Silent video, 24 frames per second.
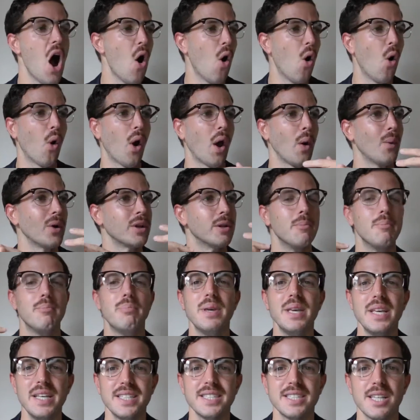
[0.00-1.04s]
or I want to
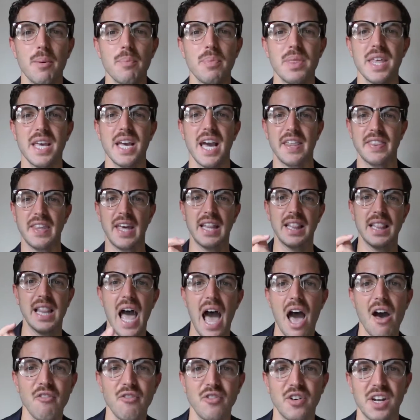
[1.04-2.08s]
be something, and they
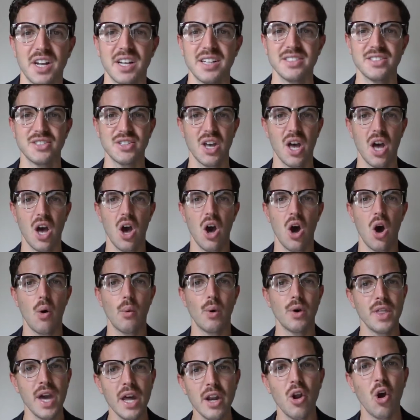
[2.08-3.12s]
laugh at us,
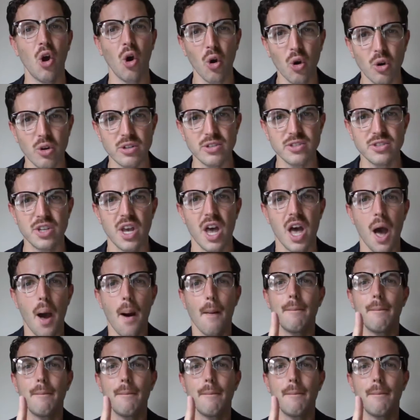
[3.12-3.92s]
well, that hurts.